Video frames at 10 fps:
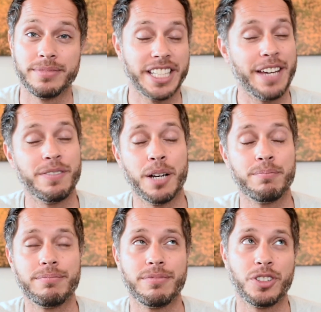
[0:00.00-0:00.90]
saved
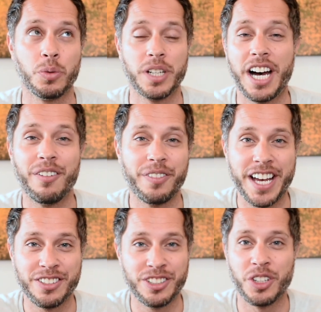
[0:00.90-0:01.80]
up
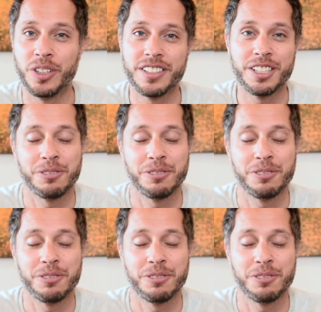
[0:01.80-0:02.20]
$2,500.